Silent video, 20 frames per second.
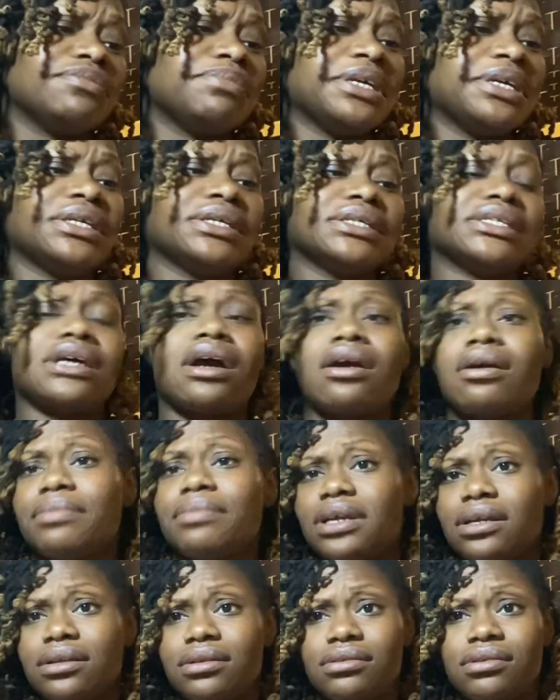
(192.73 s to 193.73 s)
Be
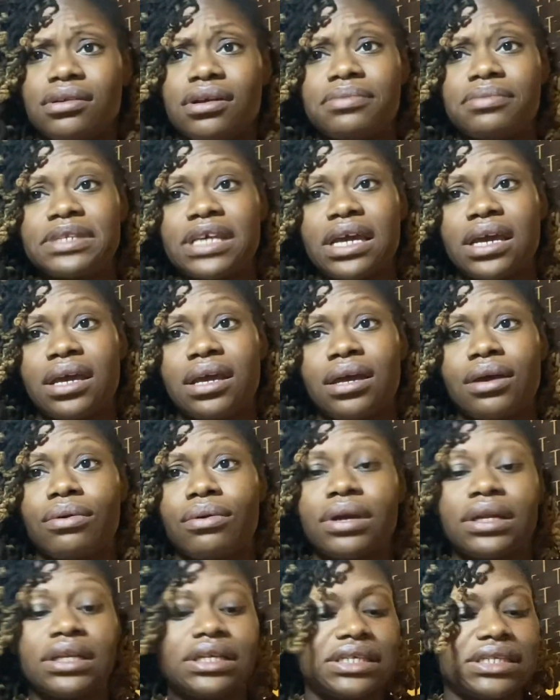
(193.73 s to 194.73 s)
determined. You know what I'm saying?
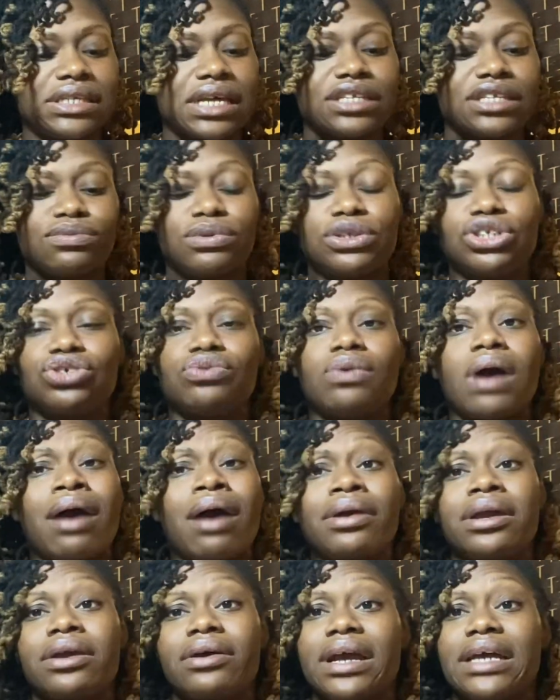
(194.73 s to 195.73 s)
Or at least that's what you out
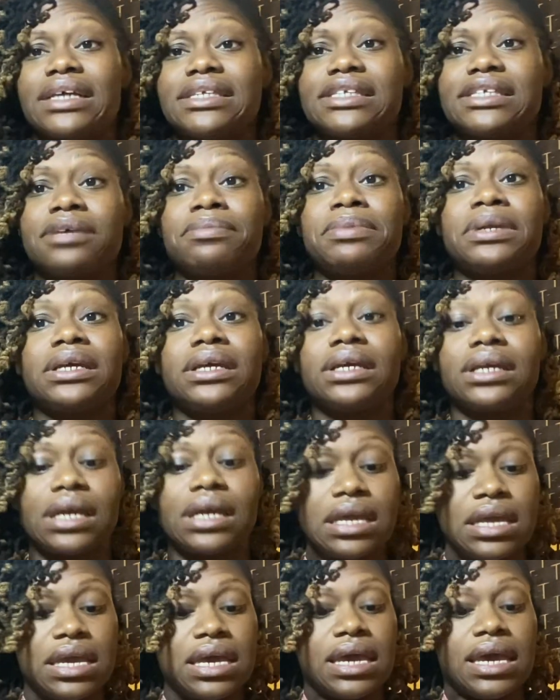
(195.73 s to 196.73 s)
here exhibiting
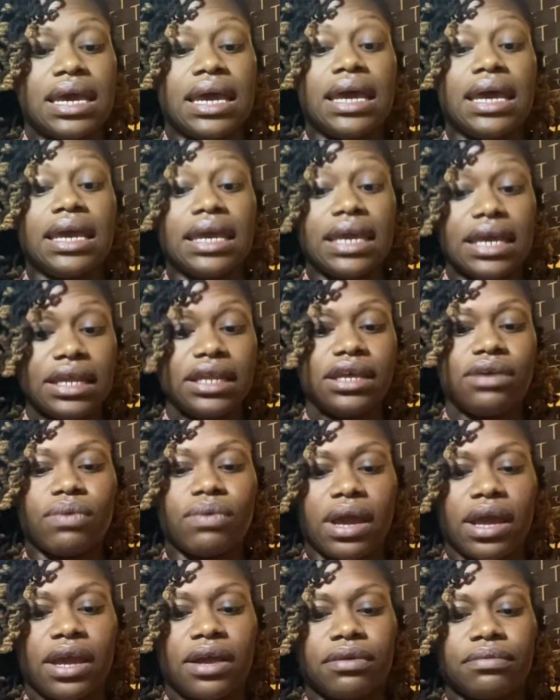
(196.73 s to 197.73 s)

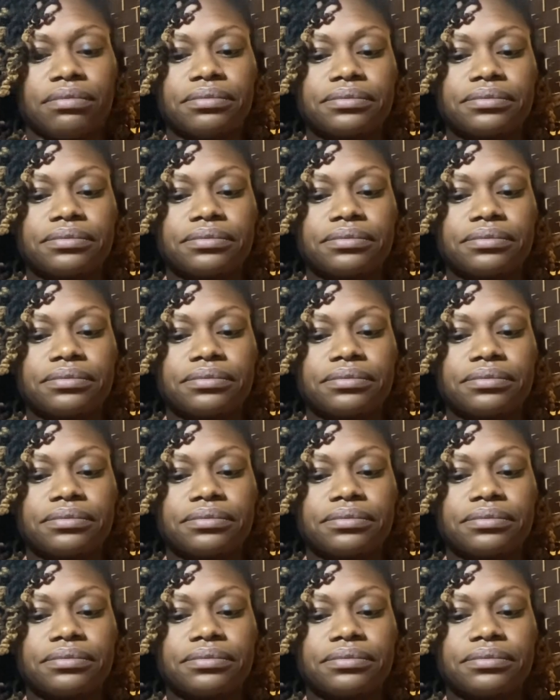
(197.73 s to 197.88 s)
anyway.